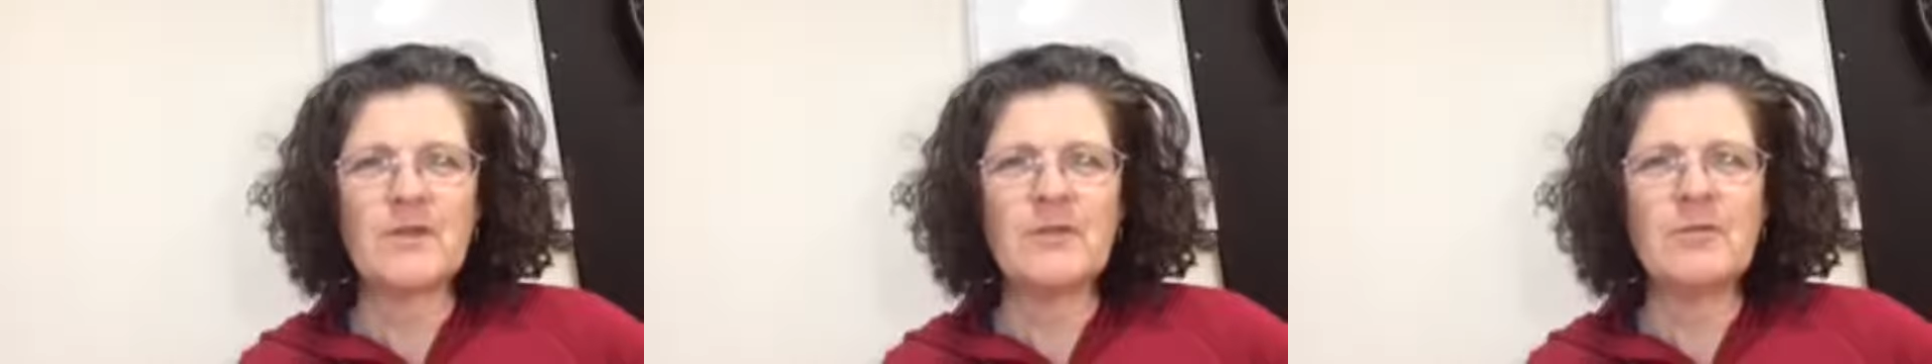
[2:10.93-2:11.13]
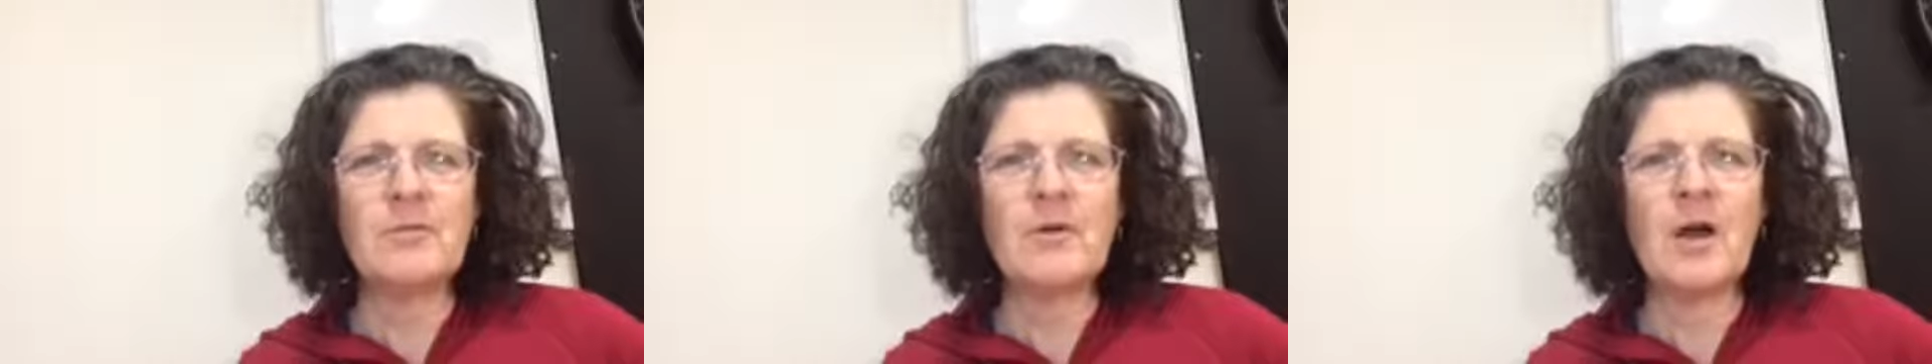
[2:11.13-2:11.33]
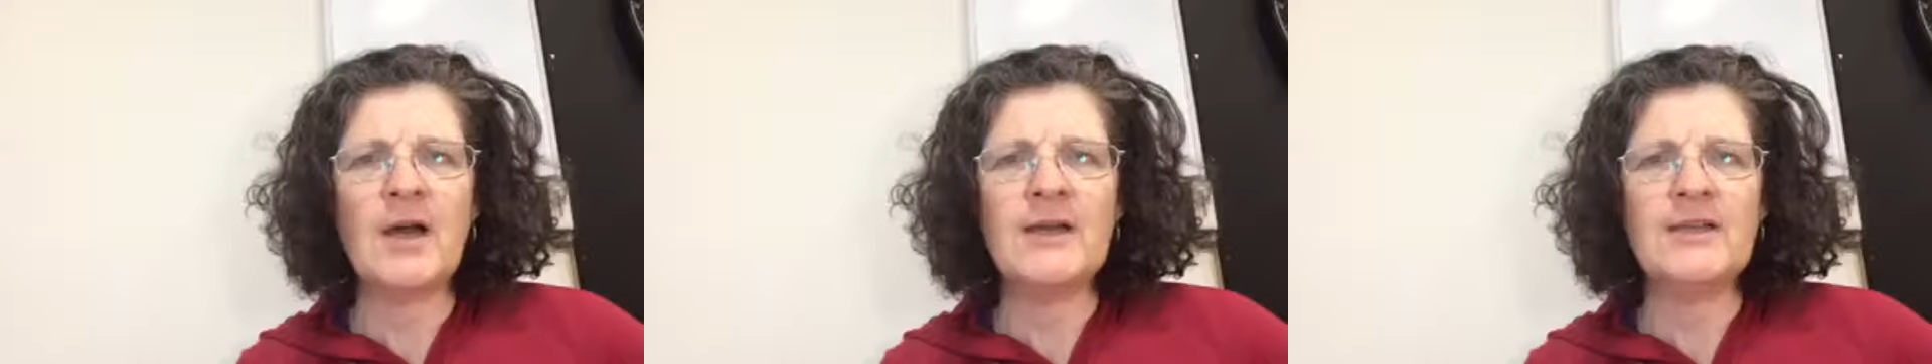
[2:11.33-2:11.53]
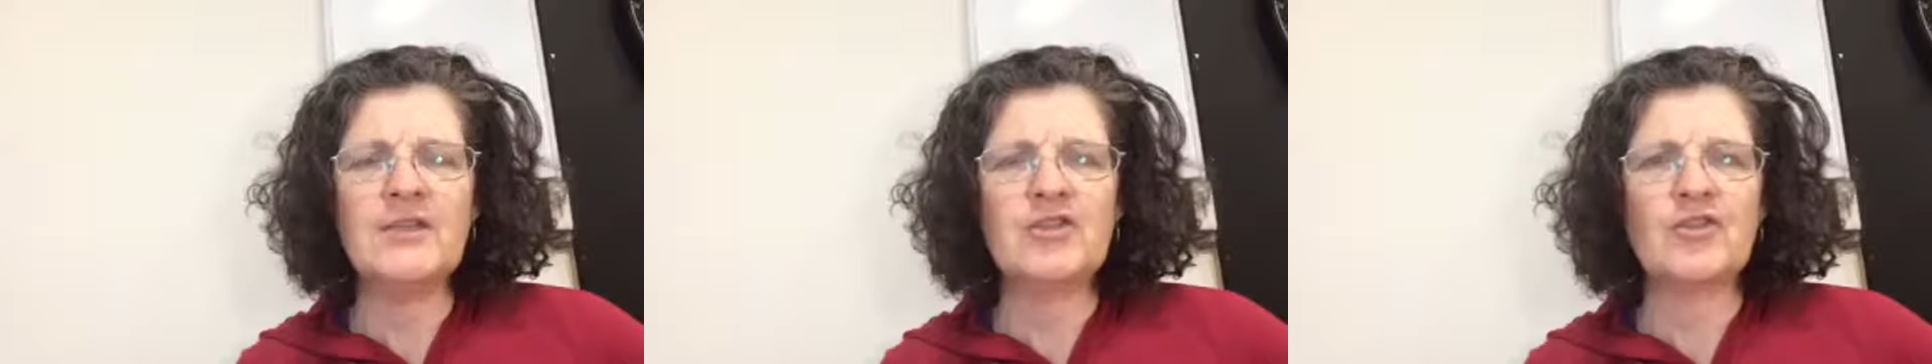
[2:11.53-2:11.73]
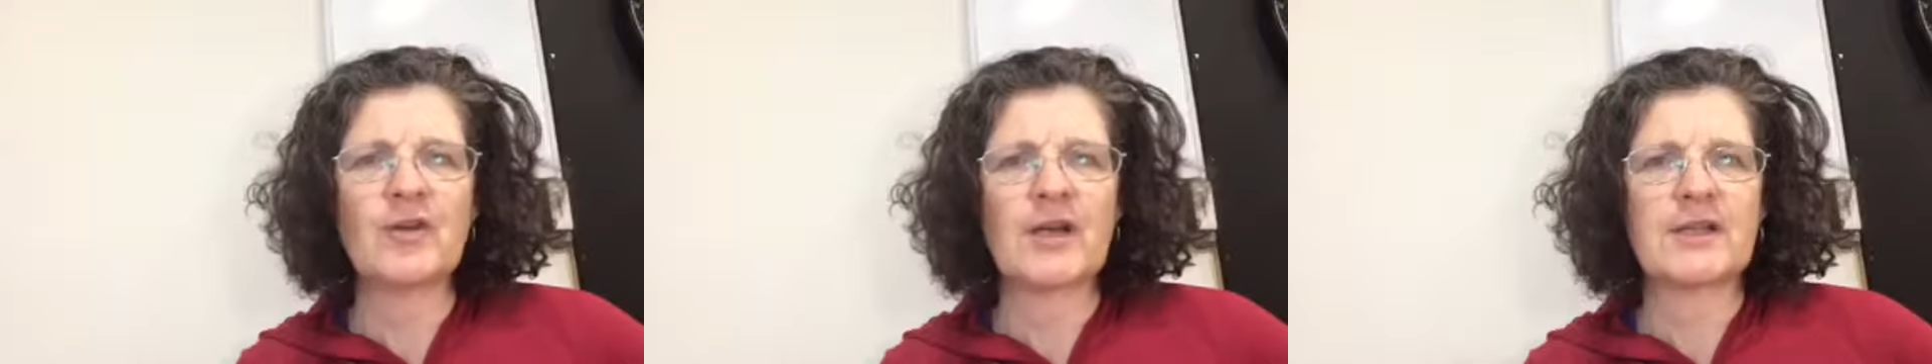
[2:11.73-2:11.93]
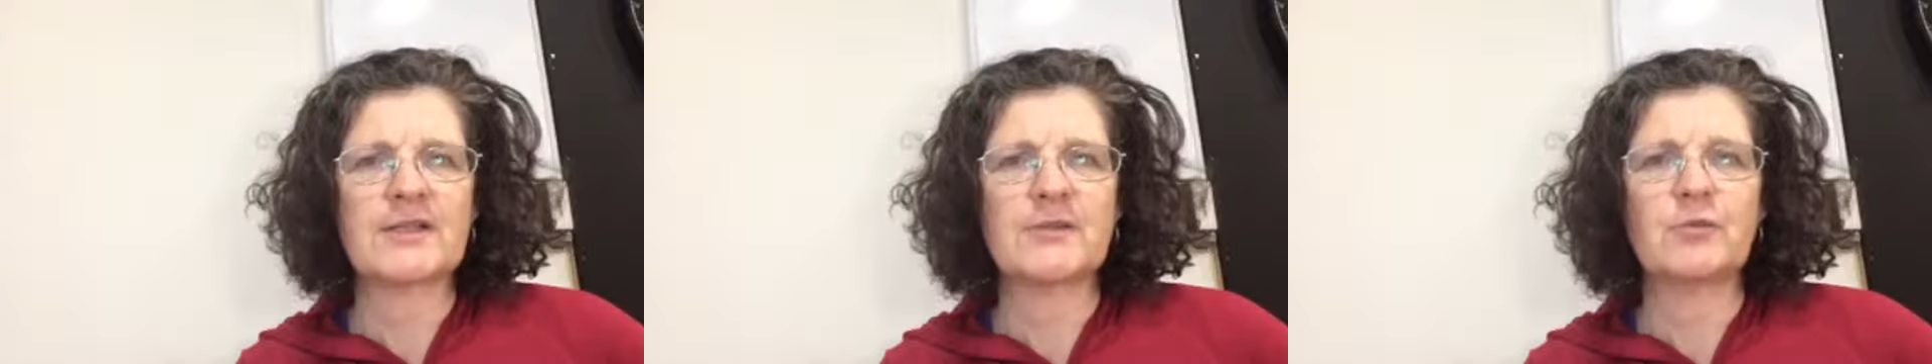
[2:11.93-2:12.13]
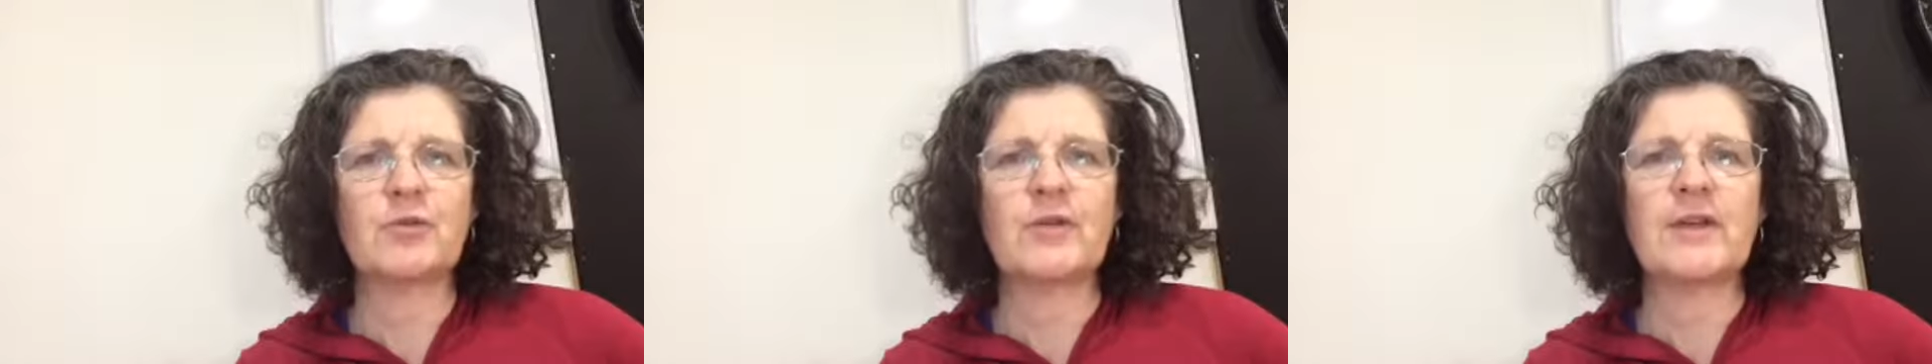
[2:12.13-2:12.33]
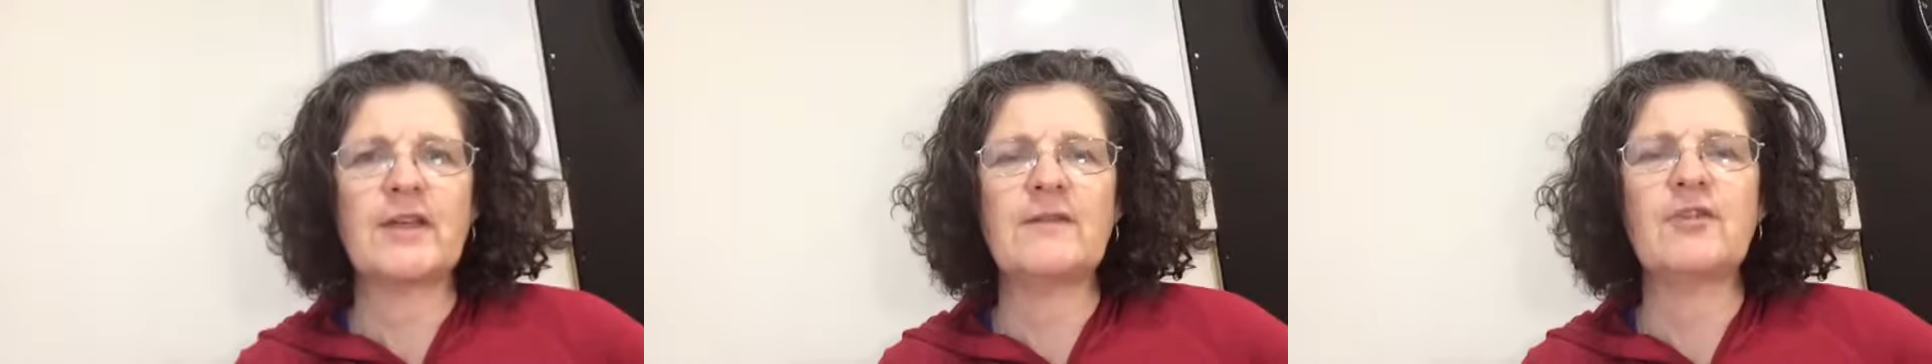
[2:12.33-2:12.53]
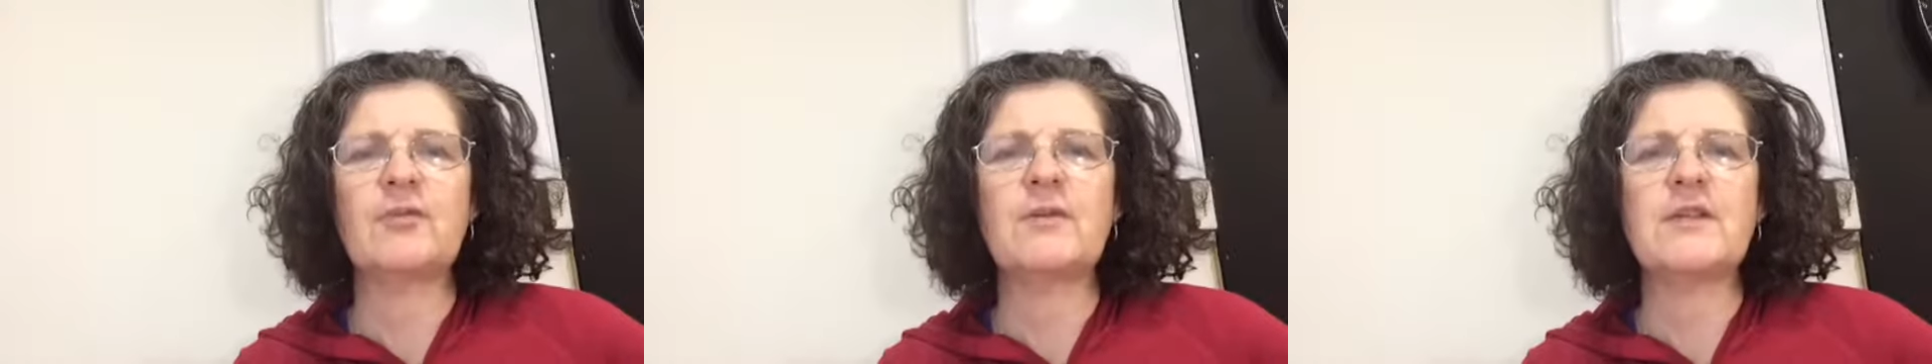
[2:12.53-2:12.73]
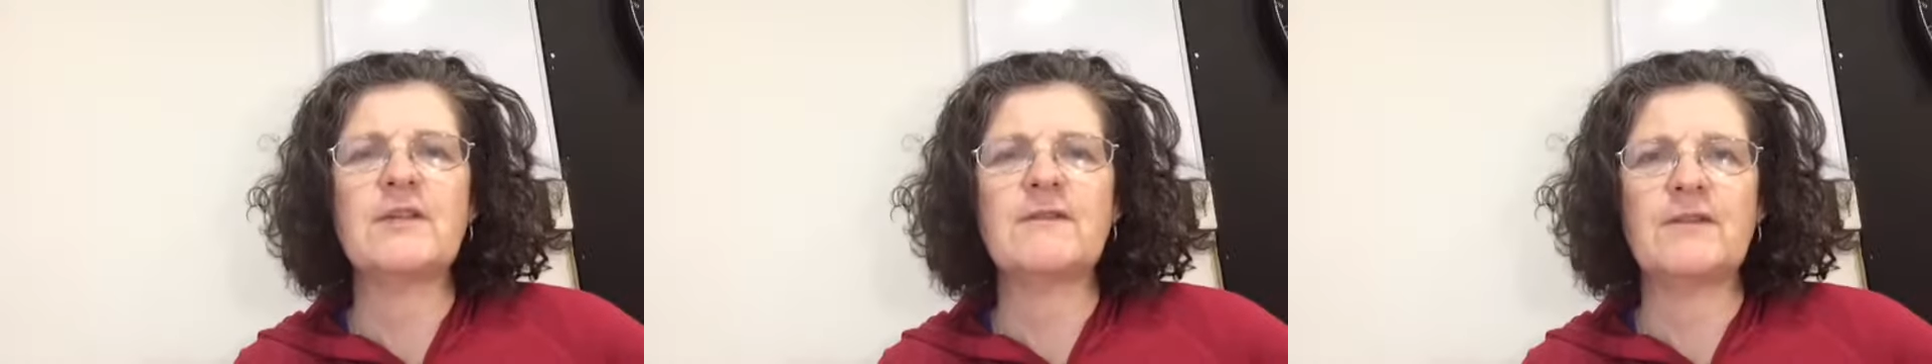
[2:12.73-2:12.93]
The right instructor will give
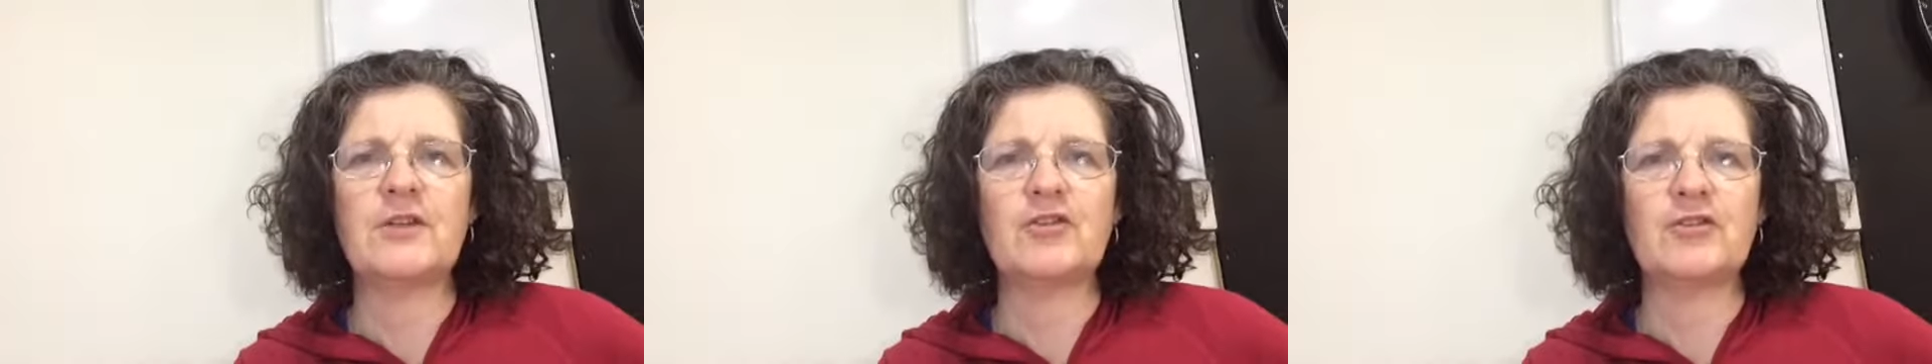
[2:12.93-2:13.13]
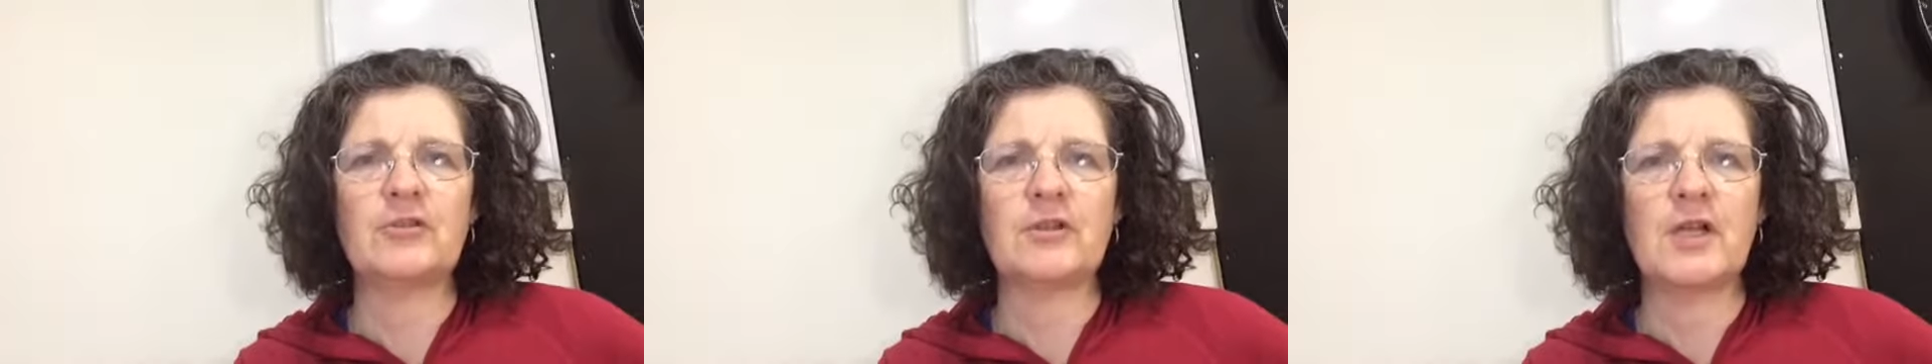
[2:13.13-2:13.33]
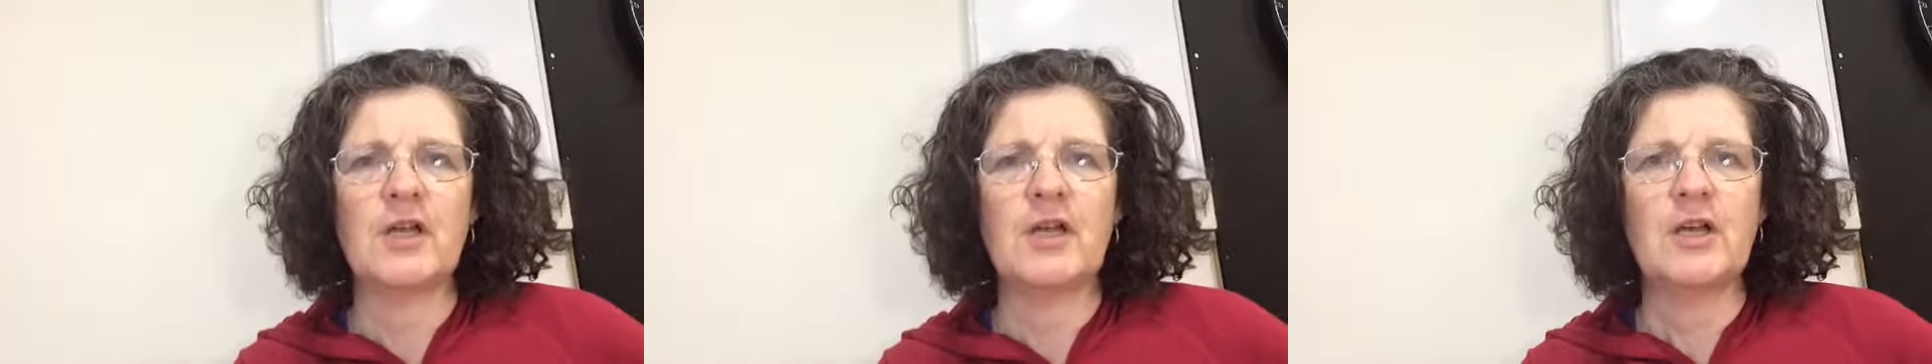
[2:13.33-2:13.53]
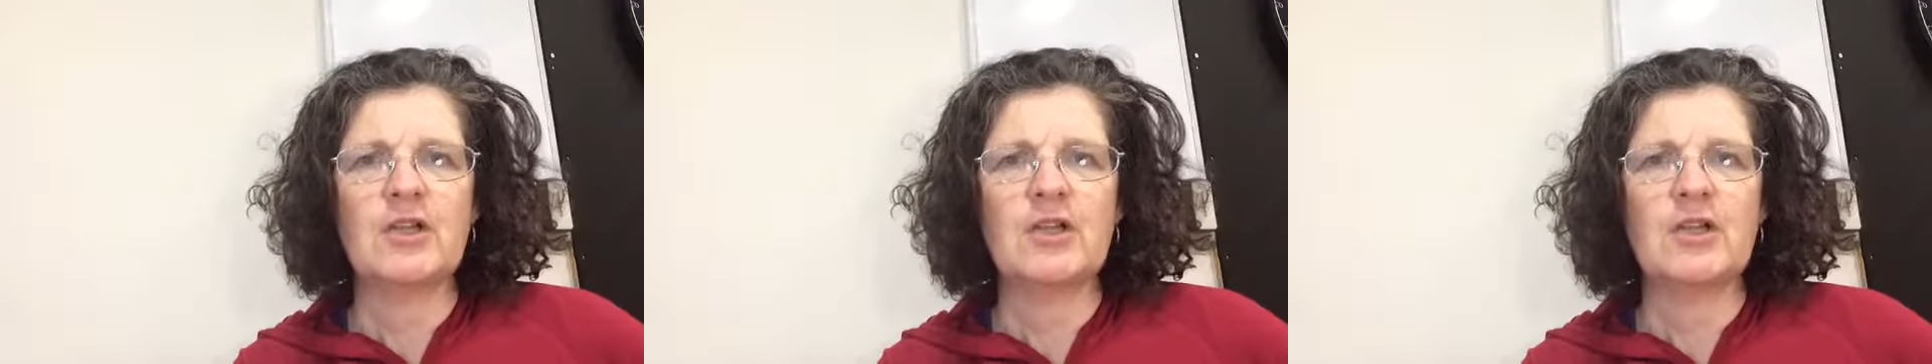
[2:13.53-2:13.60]
you individual